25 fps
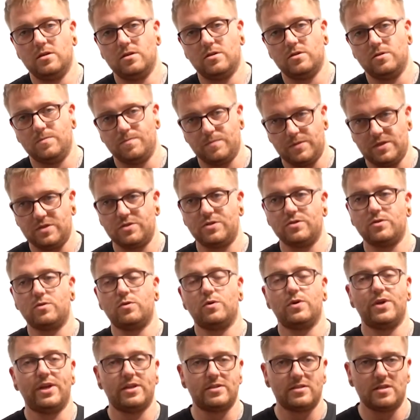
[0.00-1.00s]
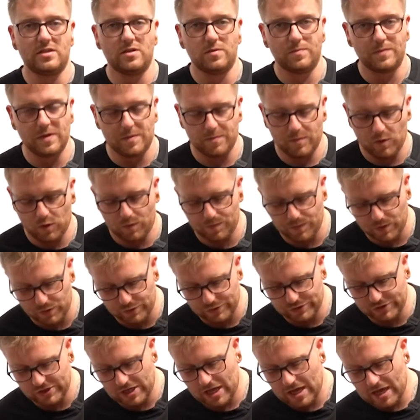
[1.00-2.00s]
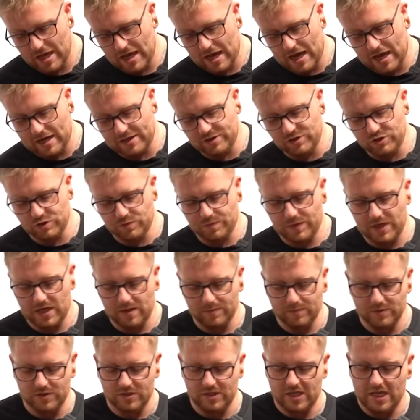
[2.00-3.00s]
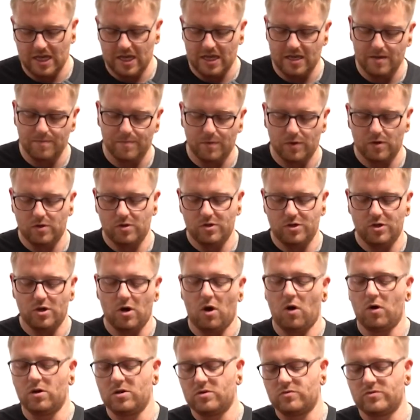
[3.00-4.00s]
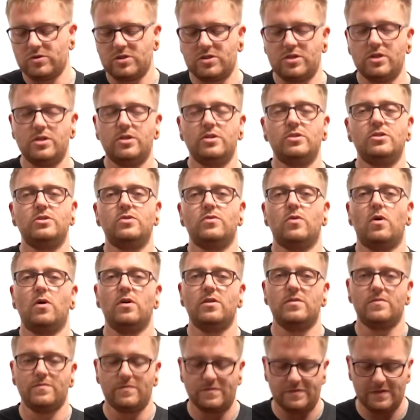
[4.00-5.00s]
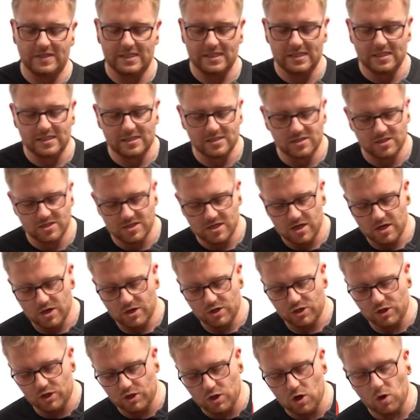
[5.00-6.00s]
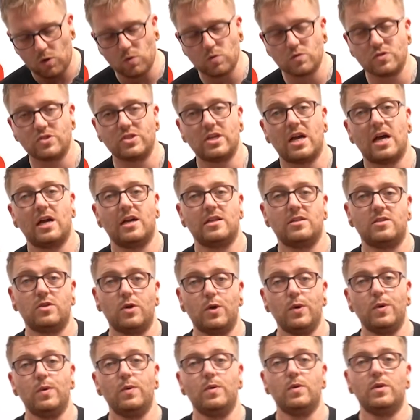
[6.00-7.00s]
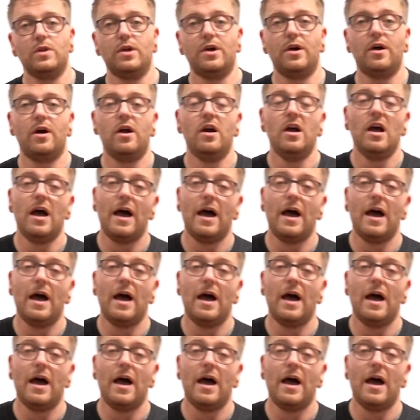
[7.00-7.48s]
It means you'll create a little bit more boost, and you'll be able to keep your oil returns, your oil feeds, your cold side cooler,